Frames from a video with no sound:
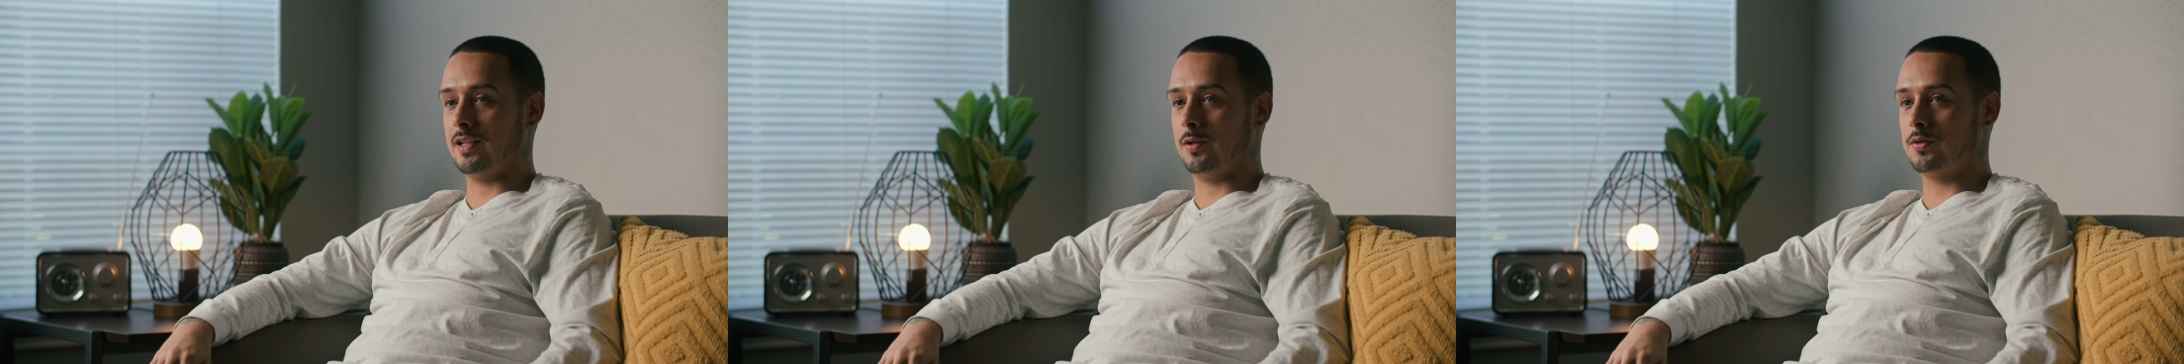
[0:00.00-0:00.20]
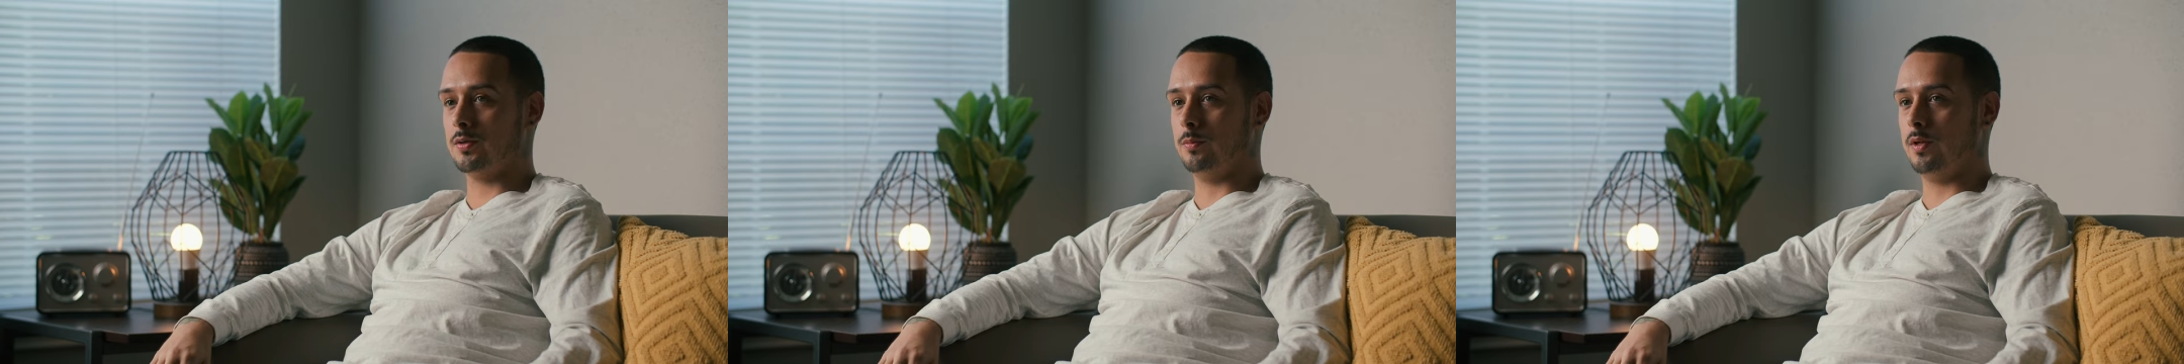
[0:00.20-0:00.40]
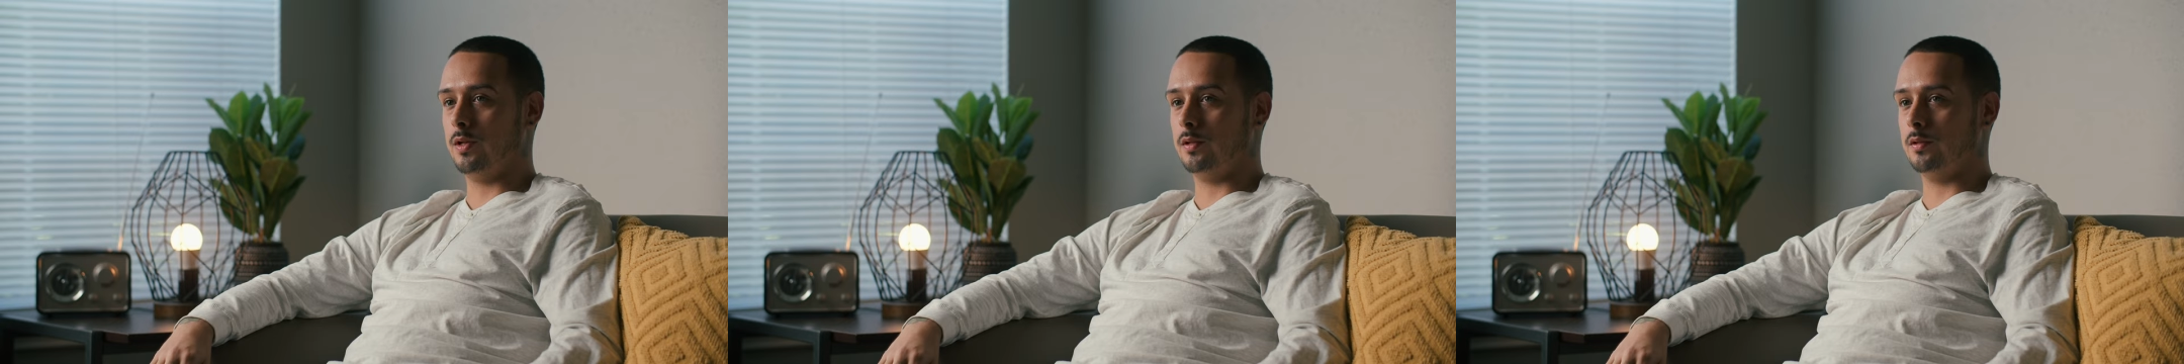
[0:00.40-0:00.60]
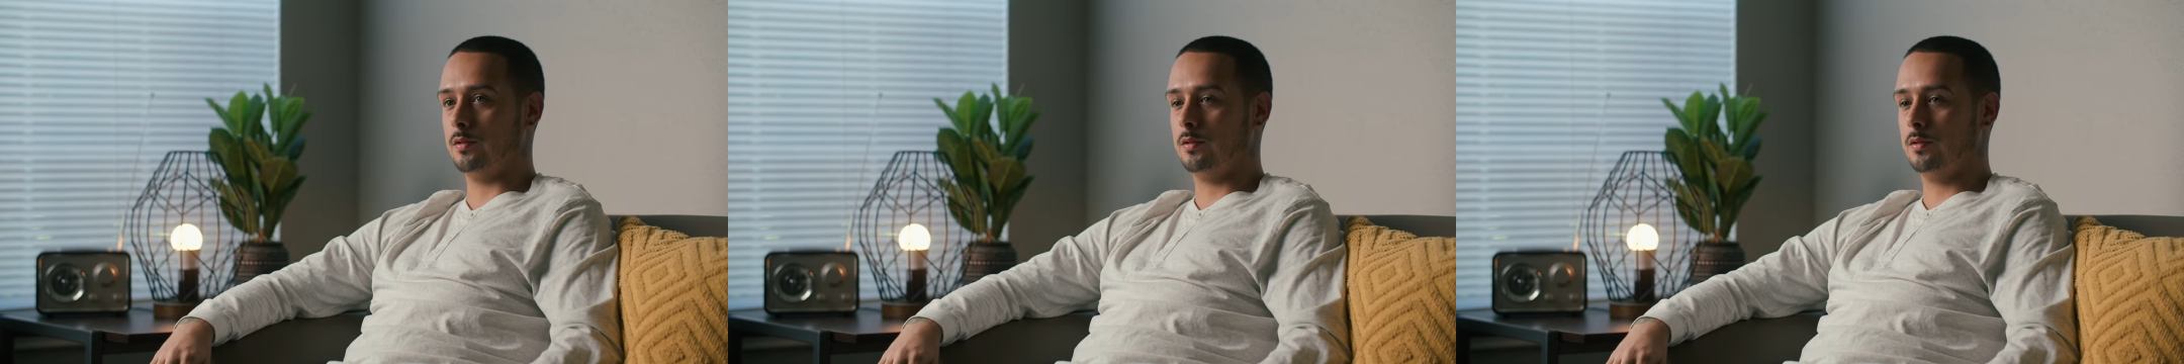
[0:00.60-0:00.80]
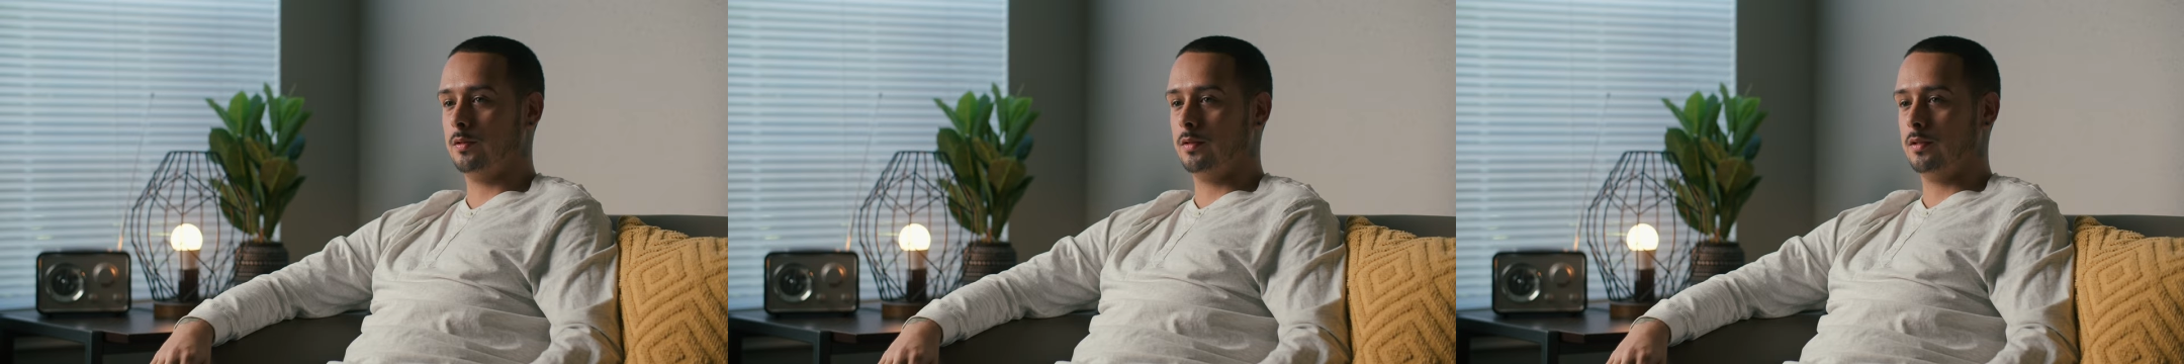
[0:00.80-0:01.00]
else about it.
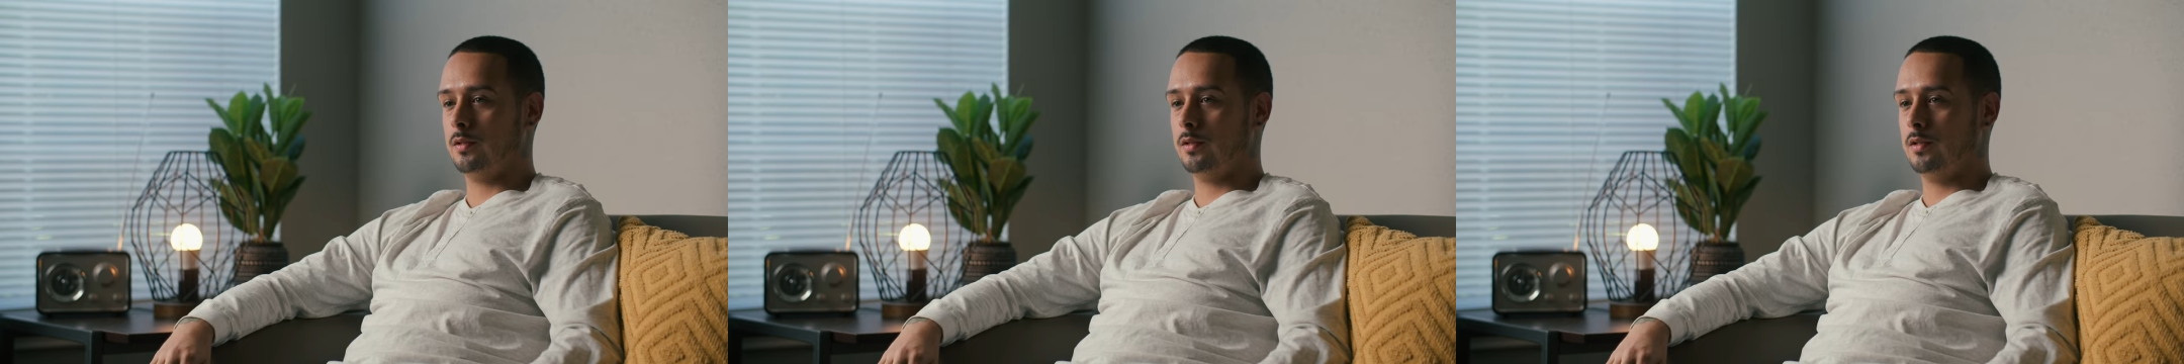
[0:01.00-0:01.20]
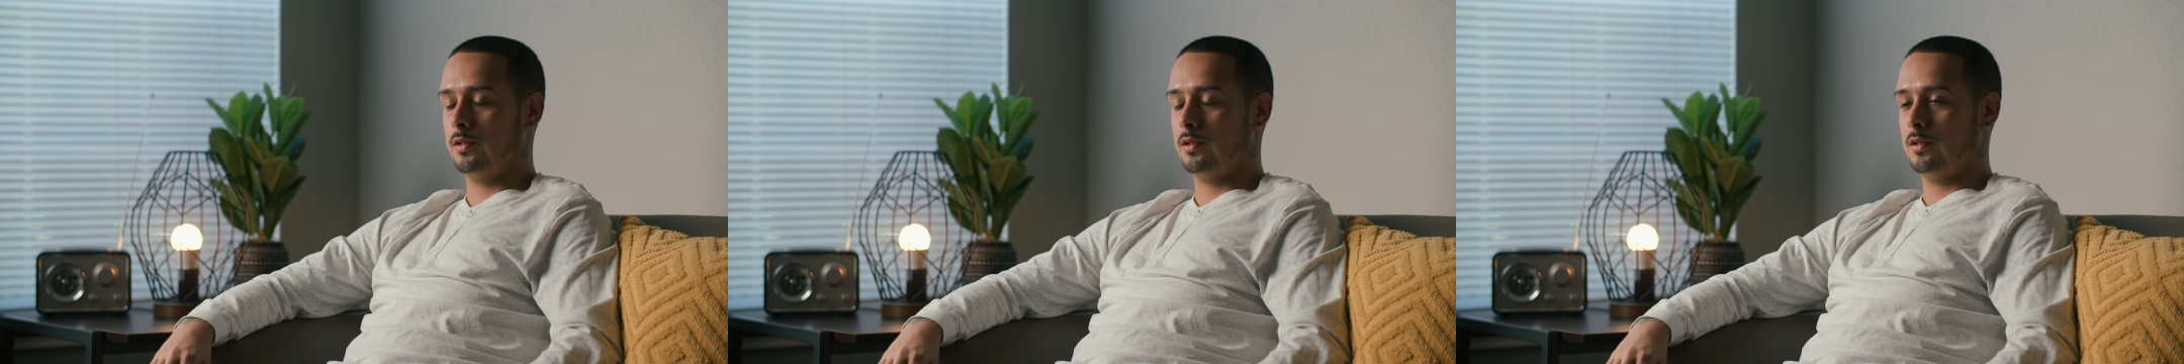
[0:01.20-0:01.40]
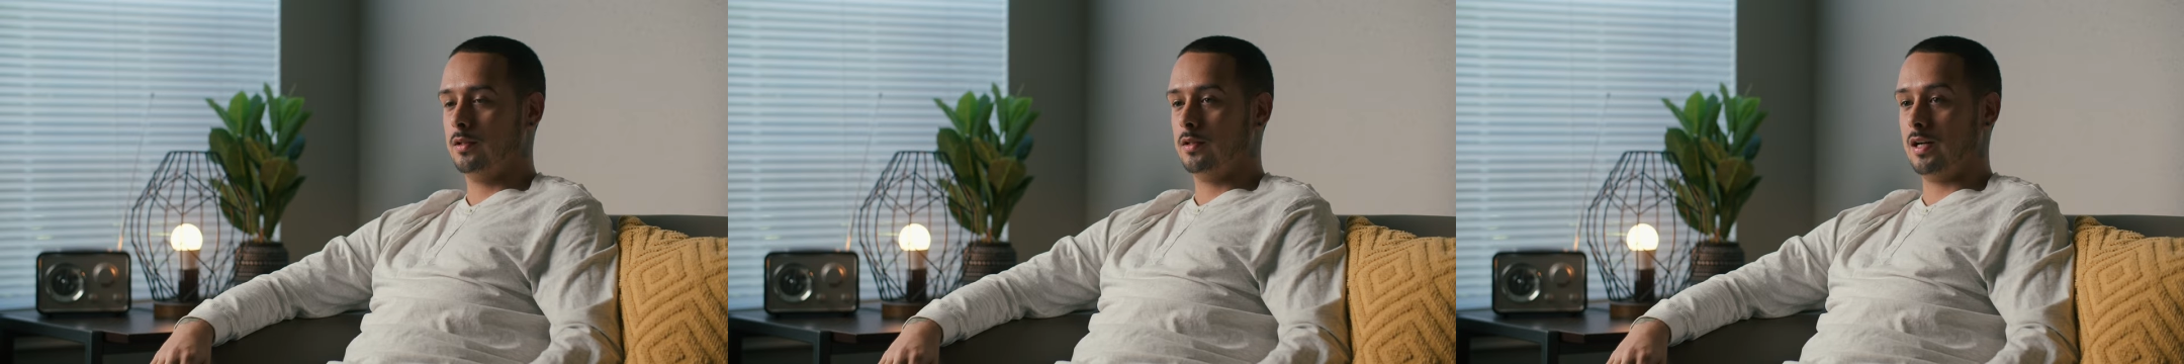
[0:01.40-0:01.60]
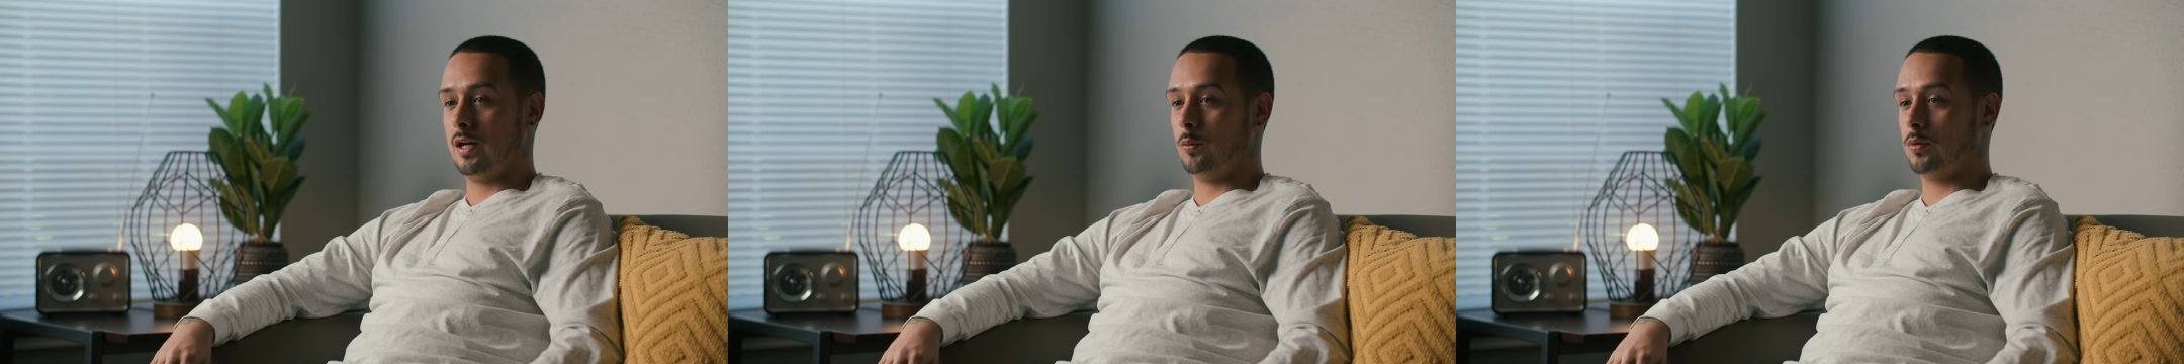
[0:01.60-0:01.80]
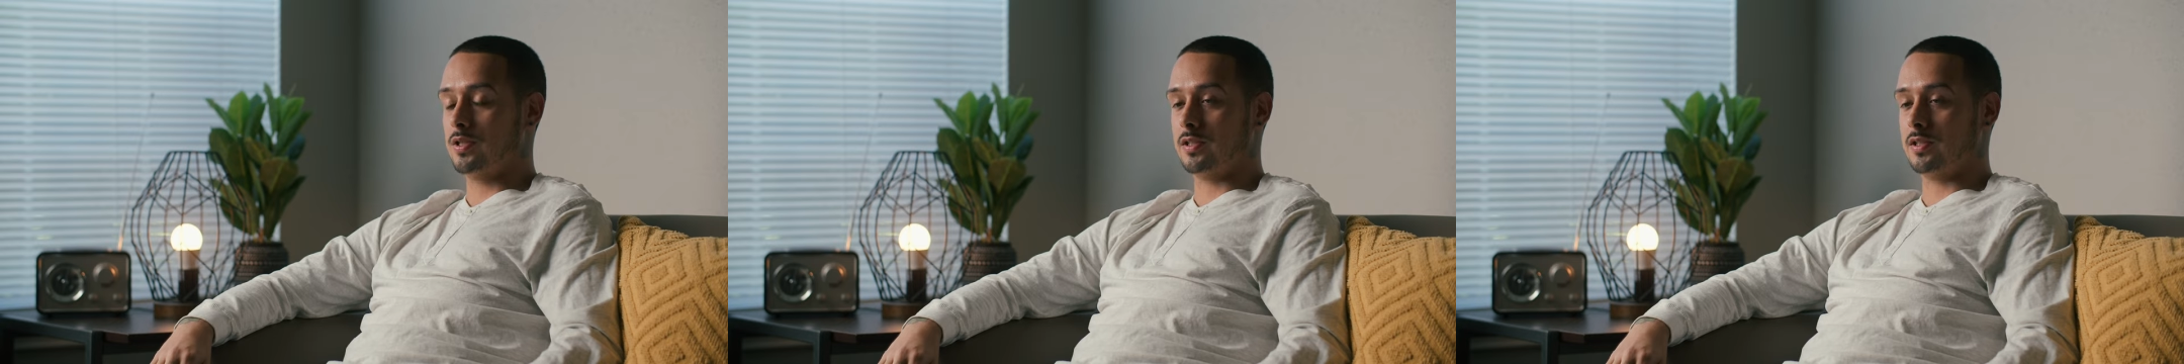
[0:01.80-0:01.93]
I was